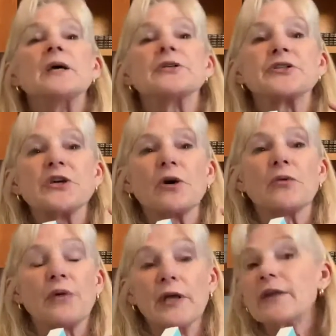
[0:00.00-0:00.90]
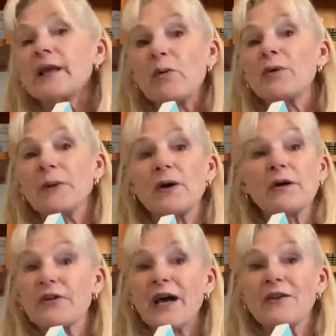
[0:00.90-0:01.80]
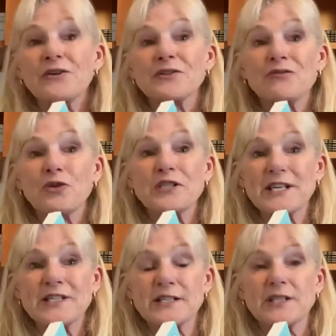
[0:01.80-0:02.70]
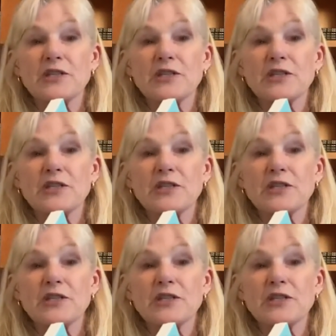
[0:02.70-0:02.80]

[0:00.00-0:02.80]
So in that one paragraph, yeah, there's 4 senses.